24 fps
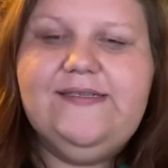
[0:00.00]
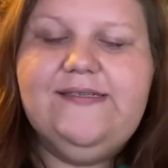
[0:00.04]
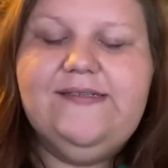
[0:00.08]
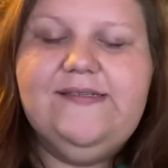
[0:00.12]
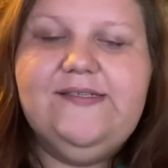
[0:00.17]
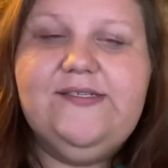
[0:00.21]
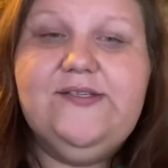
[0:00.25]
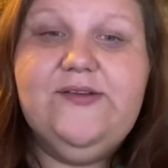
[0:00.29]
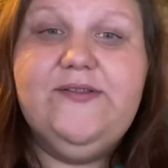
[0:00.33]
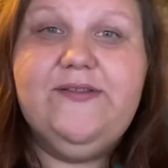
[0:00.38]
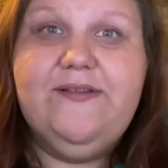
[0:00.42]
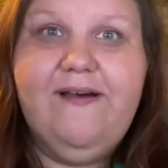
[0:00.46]

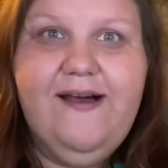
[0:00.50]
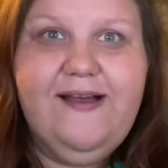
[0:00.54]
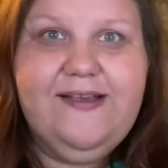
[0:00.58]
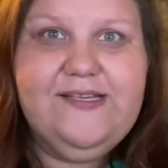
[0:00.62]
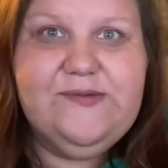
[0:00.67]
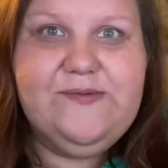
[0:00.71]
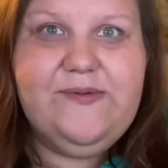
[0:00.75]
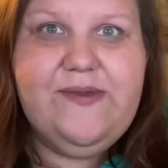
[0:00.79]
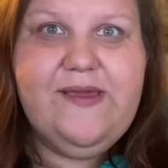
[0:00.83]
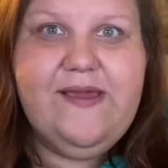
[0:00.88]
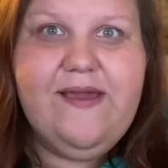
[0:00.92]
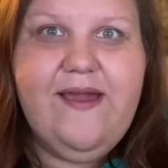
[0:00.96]
So in the
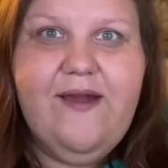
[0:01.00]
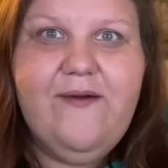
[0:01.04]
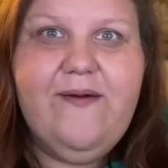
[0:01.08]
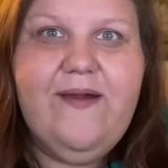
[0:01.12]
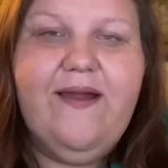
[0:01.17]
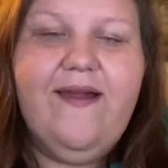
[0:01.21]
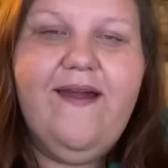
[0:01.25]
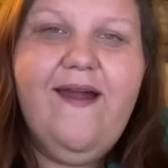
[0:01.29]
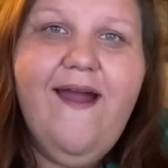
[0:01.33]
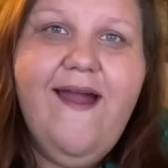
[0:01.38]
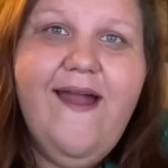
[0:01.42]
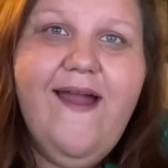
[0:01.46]
last week, I went
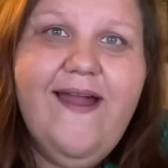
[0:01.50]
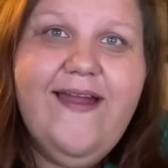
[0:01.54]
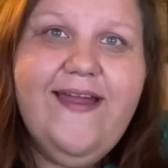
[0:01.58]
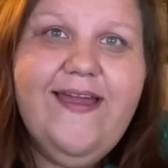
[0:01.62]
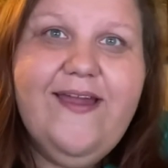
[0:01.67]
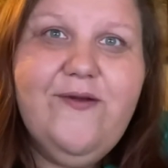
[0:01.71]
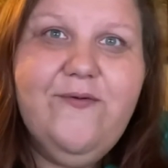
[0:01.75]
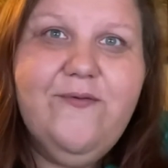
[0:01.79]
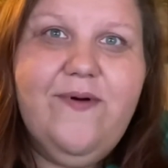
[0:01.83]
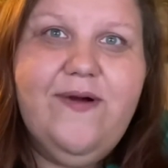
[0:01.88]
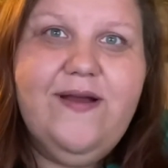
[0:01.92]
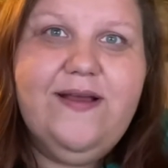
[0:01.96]

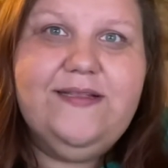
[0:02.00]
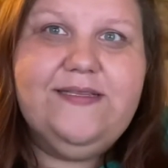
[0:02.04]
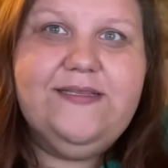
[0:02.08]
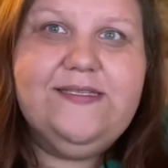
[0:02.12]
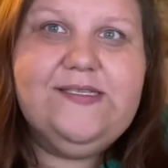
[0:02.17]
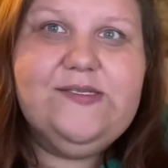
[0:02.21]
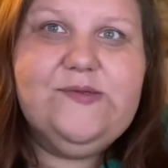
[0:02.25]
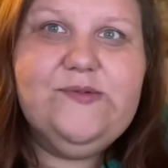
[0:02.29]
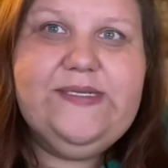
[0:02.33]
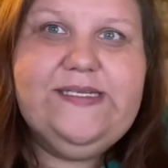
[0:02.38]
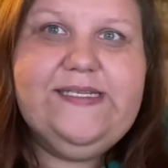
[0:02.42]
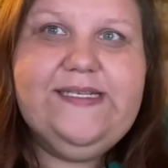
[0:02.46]
kayaking
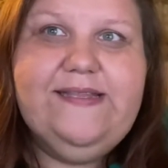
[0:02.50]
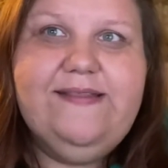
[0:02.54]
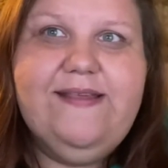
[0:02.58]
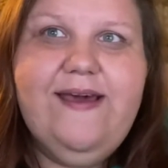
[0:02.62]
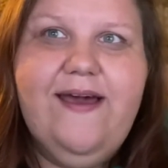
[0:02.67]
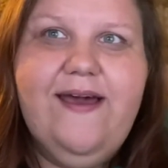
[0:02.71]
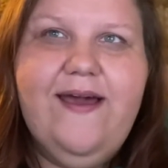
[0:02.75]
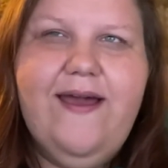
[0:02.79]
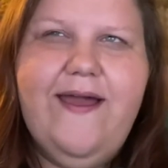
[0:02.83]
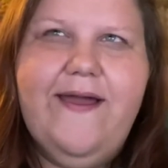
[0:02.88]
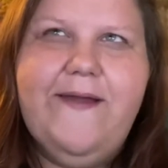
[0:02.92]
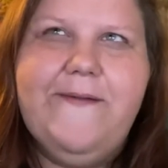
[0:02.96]
once. We did
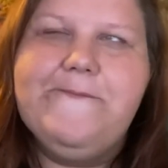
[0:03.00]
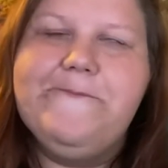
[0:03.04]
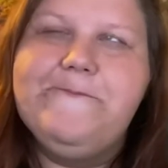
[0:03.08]
that